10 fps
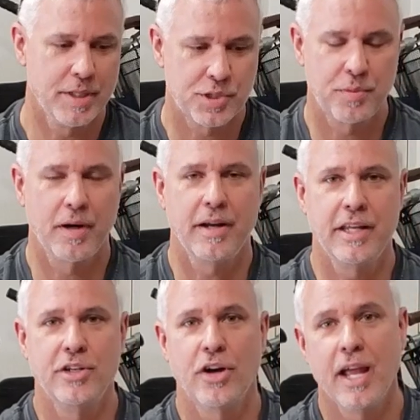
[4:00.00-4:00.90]
swearing
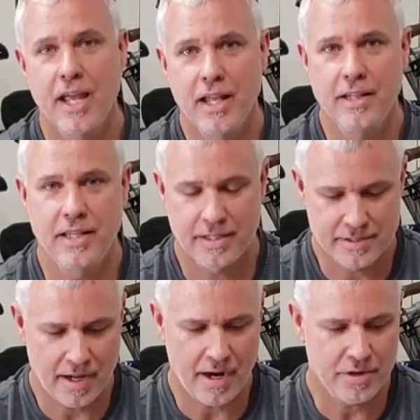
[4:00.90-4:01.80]
in your head the
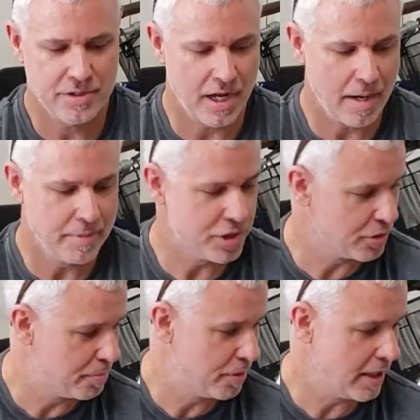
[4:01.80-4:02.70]
entire time that
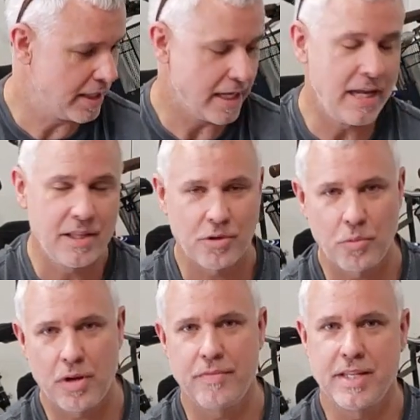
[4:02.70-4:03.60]
you're putting either
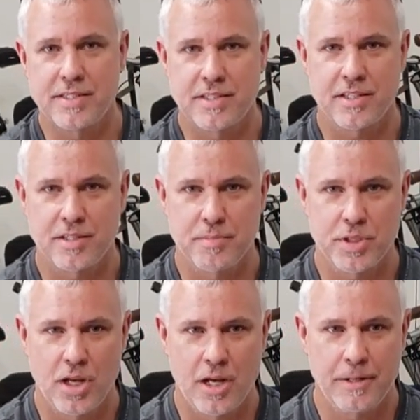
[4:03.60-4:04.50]
one of these systems
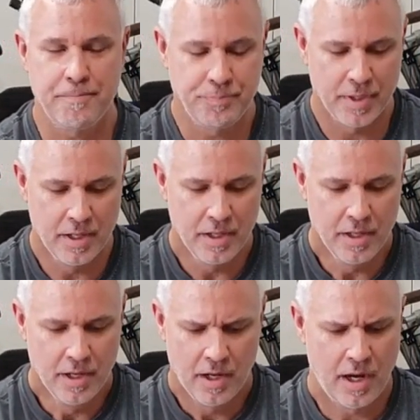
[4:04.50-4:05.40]
on.
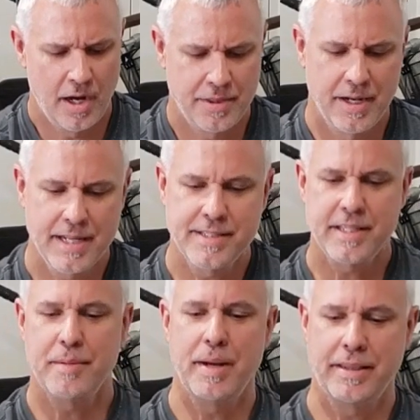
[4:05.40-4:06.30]
The nice
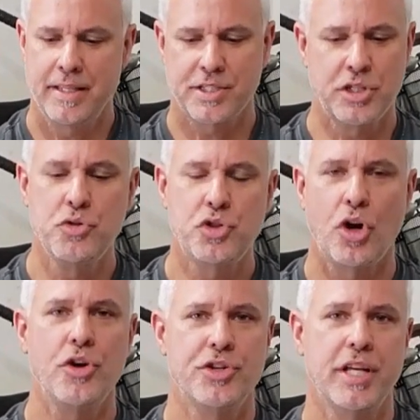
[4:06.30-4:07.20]
thing about this, you
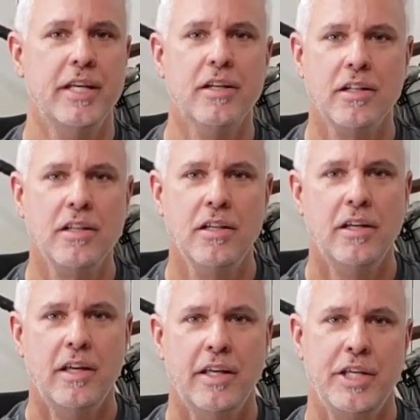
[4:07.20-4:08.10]
charge a hill,
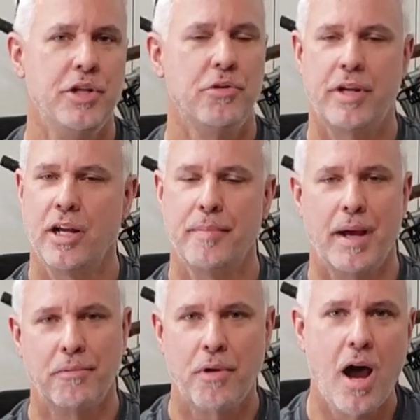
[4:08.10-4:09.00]
you don't care
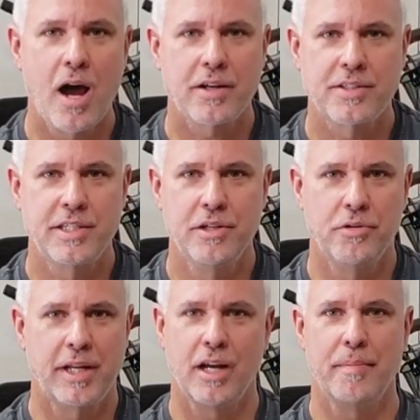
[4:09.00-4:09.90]
about rocks, you
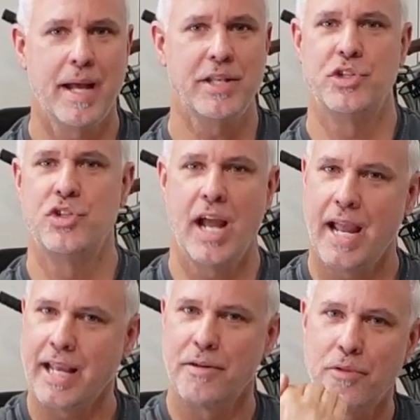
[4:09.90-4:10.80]
don't care about
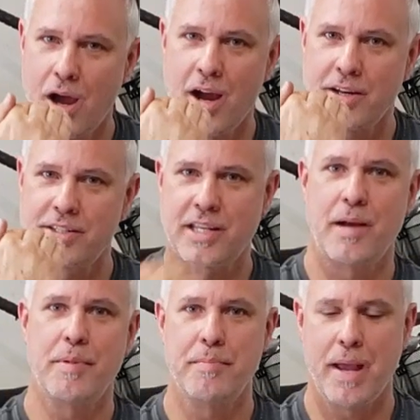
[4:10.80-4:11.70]
jagged rocks
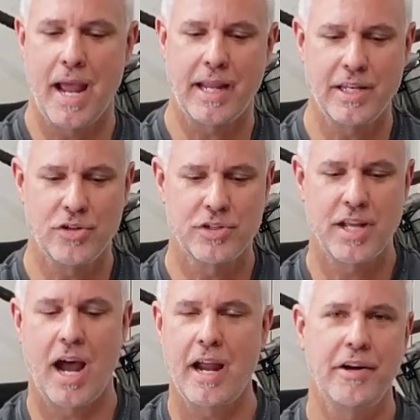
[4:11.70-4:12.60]
coming back in your
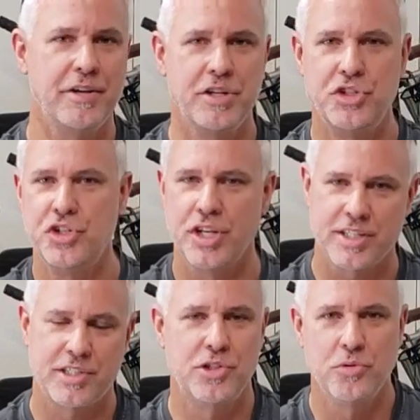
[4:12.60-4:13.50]
tire, you
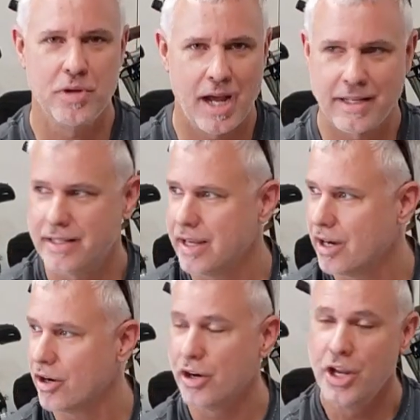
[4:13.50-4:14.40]
just do not
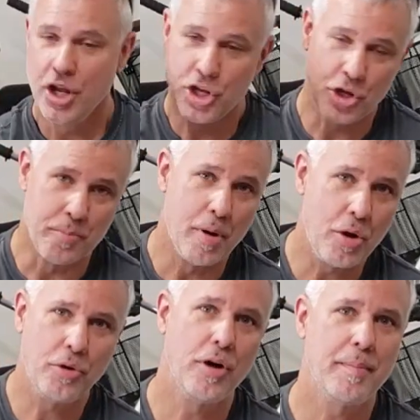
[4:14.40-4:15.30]
care. You
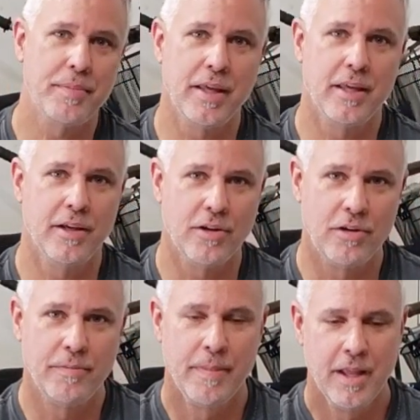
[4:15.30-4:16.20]
motor up the
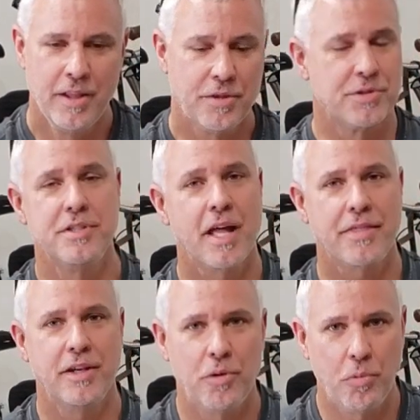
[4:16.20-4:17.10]
hill, there's
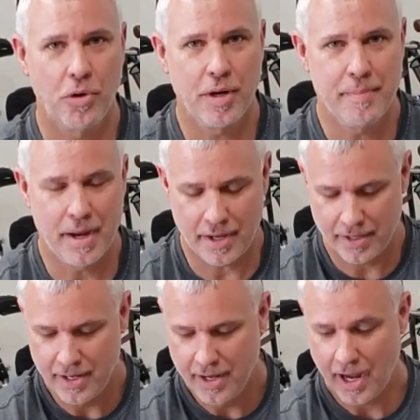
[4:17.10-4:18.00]
nothing to worry about.
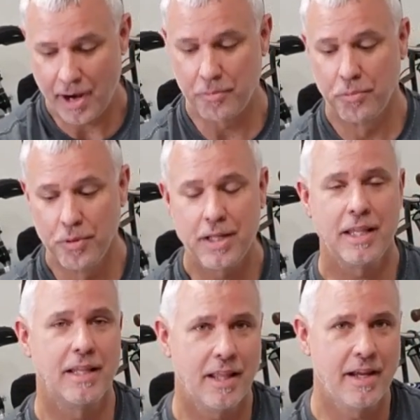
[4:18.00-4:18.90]
I
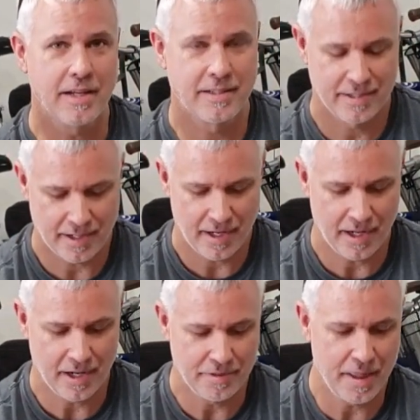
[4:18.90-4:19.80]
really liked
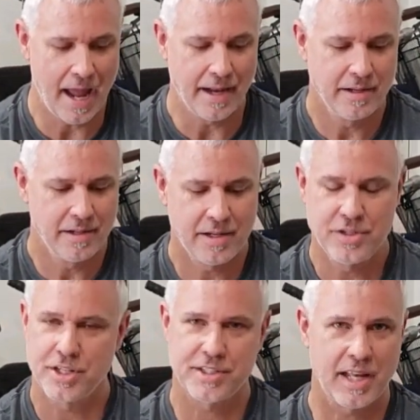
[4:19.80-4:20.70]
that. You can
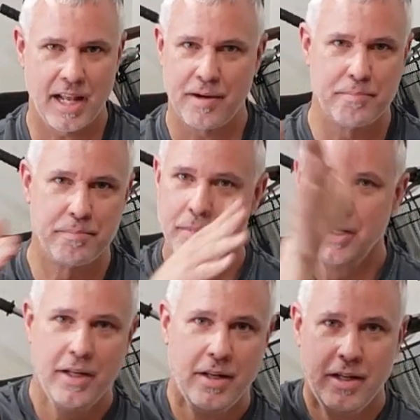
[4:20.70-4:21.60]
just kind of,
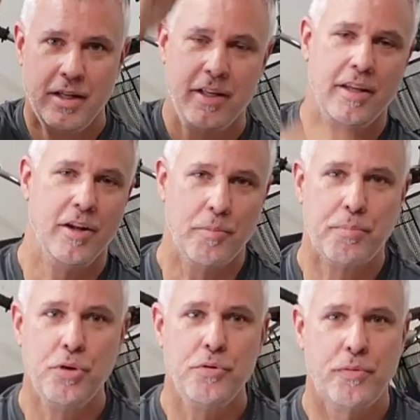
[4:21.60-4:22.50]

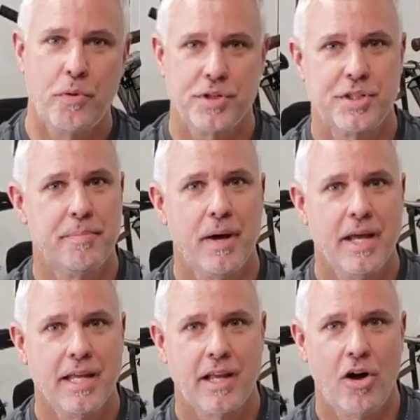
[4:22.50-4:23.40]
brute force the
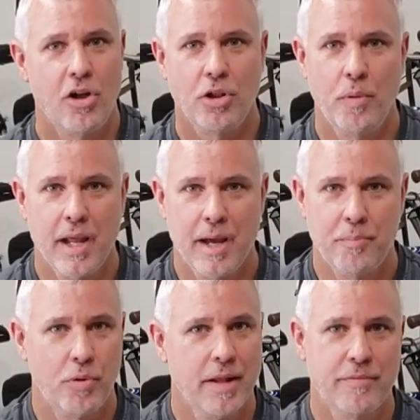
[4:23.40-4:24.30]
bike all the way
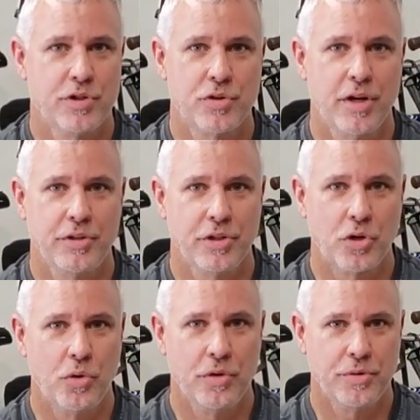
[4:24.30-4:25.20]
up whatever trail you're
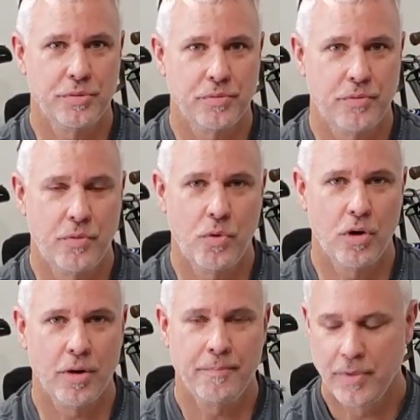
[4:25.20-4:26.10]
going through
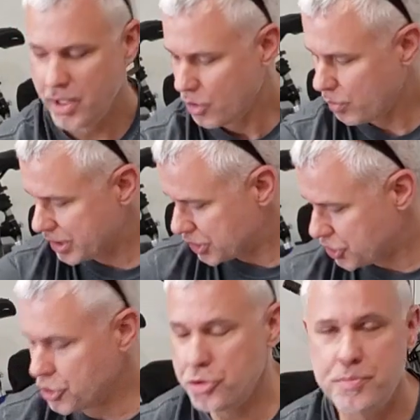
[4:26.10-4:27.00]
for. With the
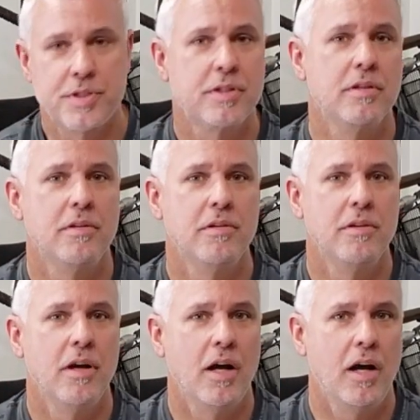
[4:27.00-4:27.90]
tubes,
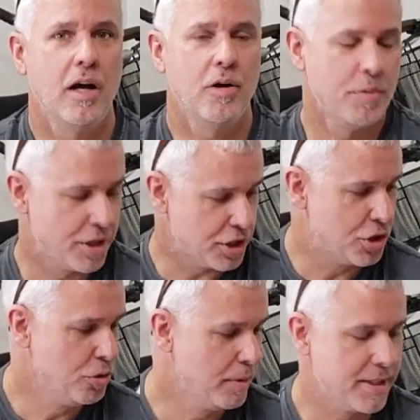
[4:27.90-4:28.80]
with the
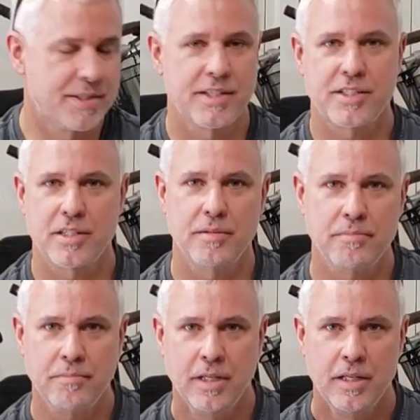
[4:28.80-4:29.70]
tubeless system,